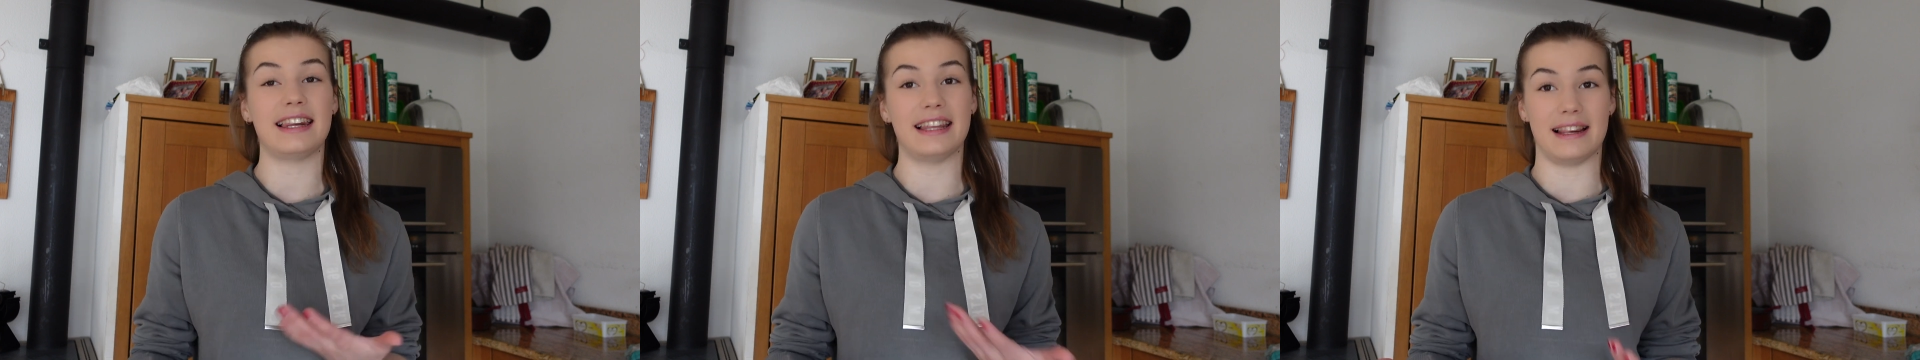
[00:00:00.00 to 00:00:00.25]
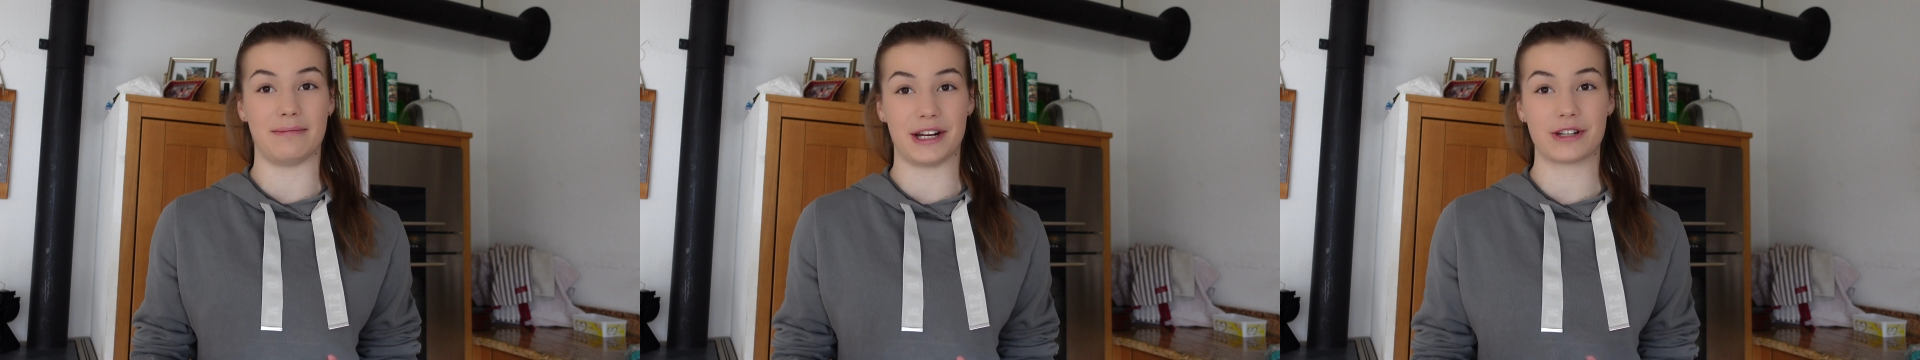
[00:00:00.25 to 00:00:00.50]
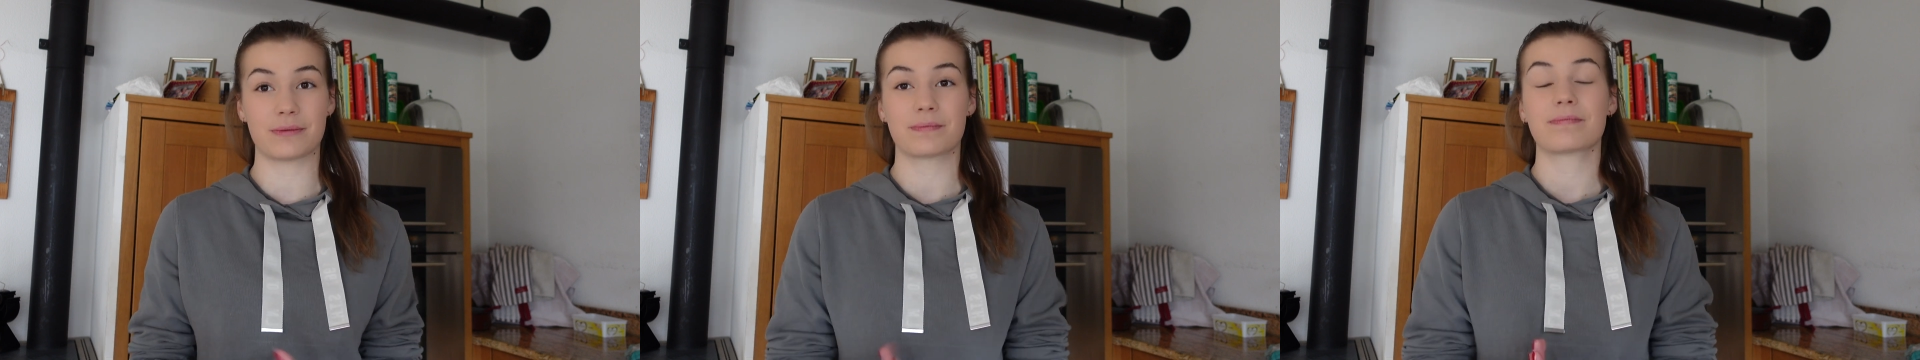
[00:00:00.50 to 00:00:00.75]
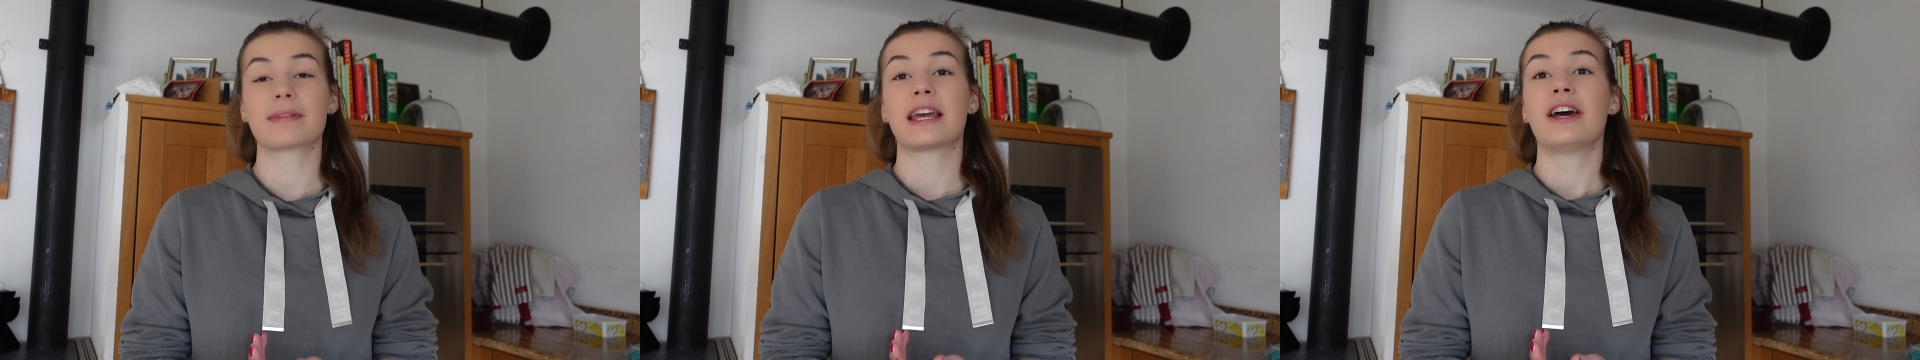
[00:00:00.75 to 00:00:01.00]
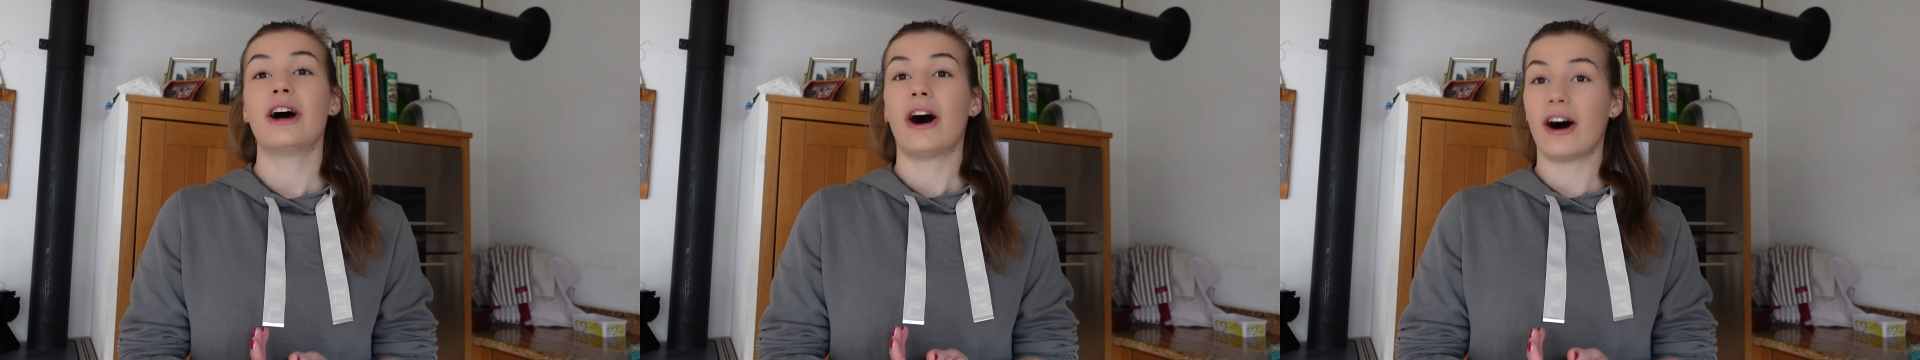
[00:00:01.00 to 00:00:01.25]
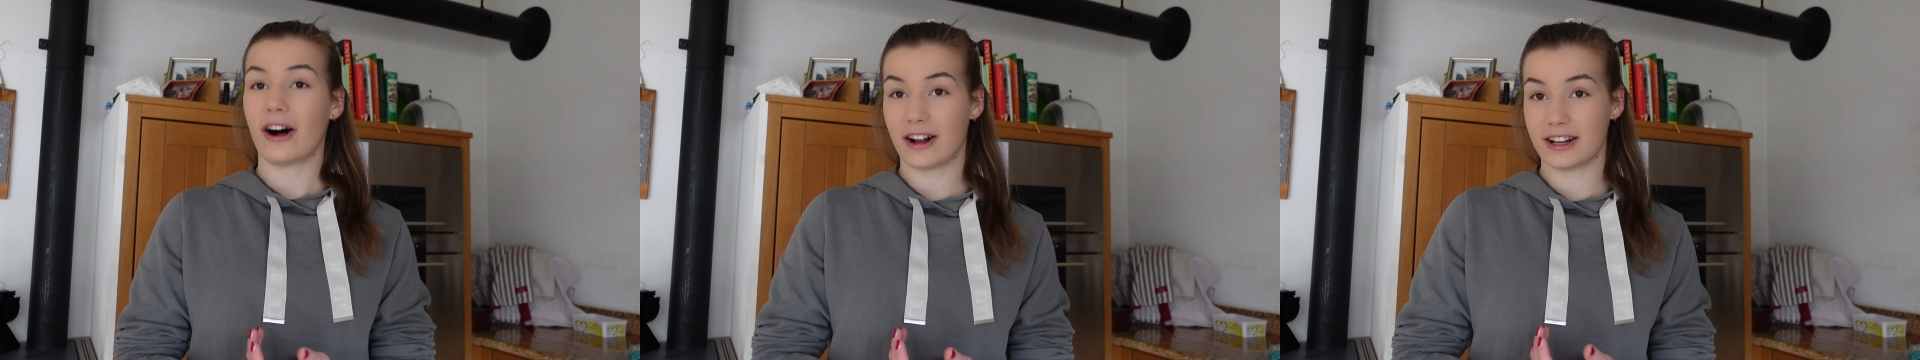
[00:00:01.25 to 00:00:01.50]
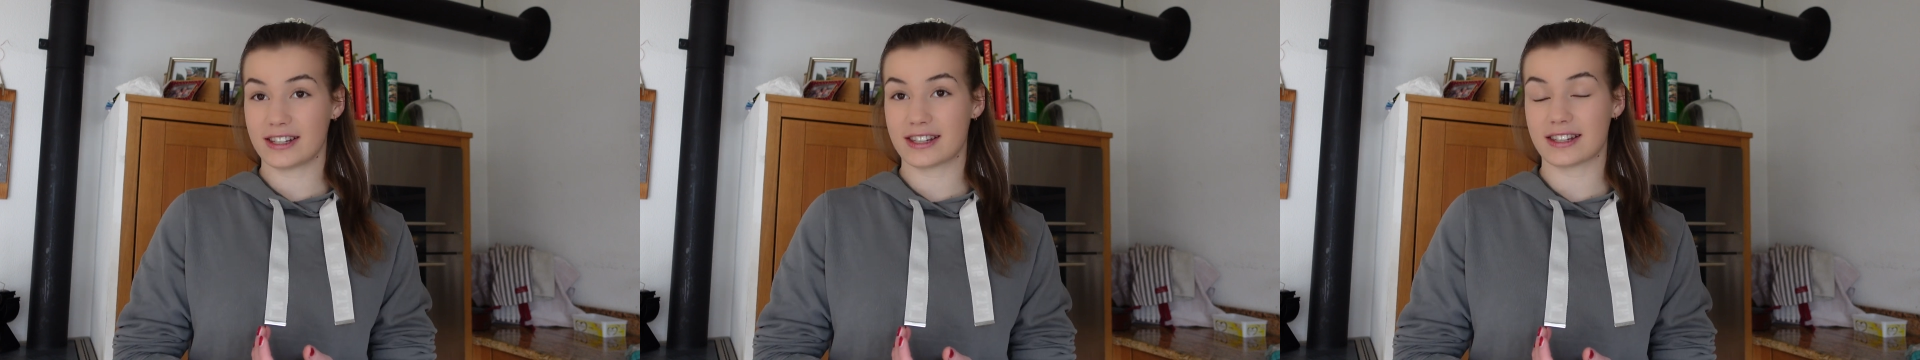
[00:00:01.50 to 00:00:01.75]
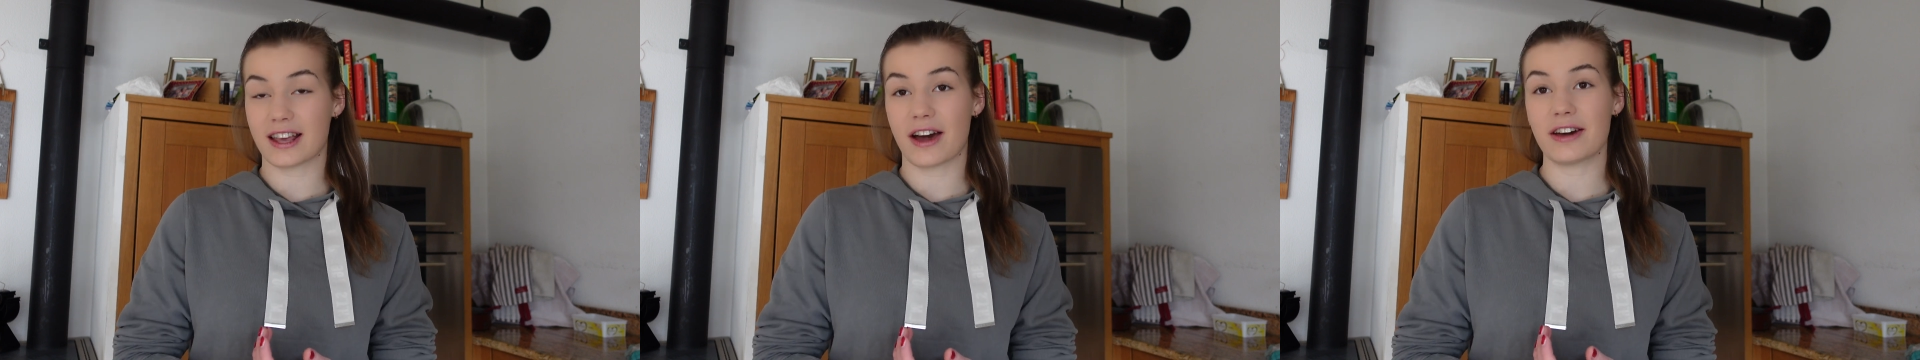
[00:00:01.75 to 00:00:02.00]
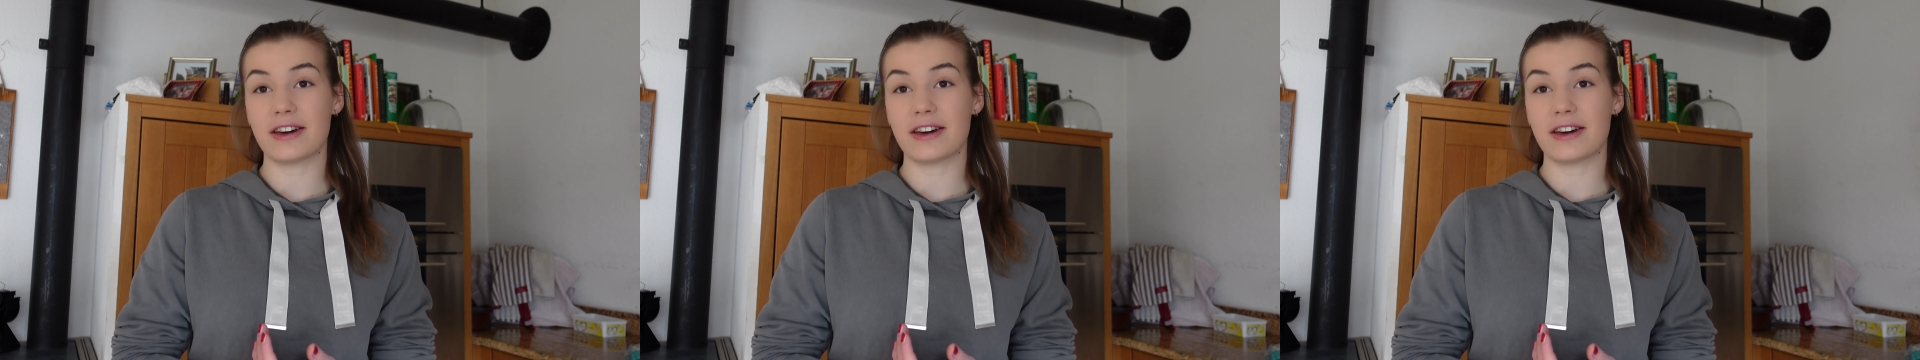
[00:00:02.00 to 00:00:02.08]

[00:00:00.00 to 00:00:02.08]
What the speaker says: a little bit. Also,